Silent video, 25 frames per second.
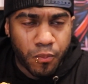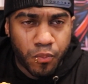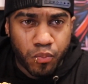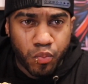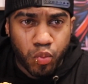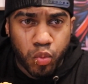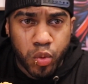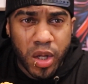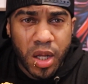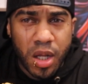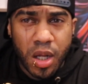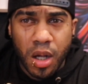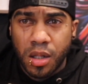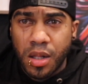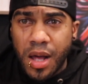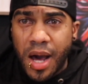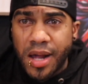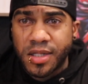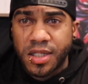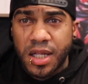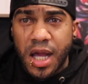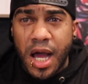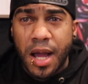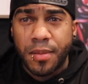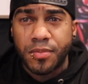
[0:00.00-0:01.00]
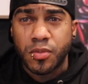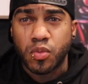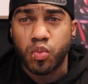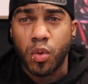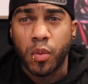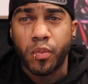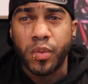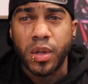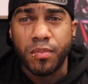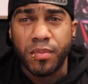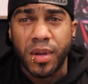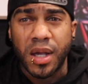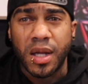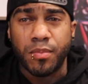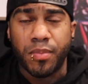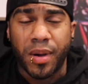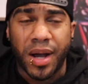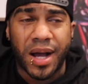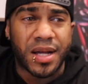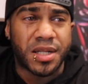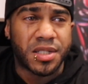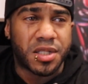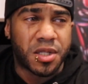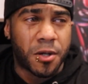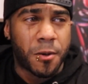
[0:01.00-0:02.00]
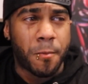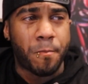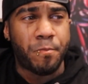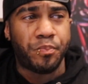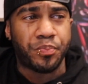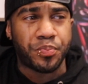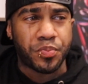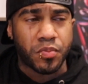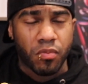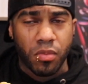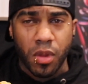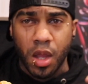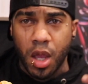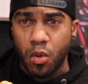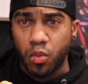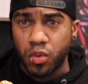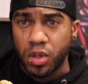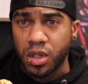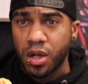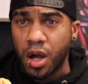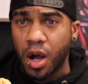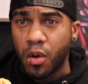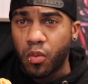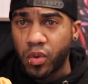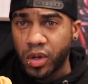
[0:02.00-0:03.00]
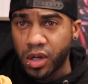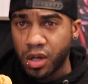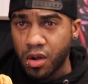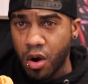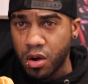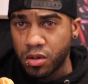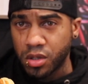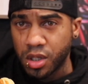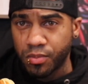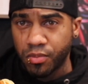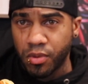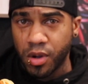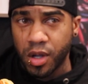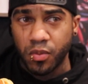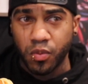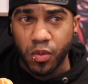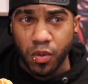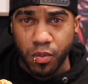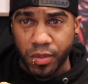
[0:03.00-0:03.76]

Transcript: We, a lot of times when we made pasta, it would come with garlic bread.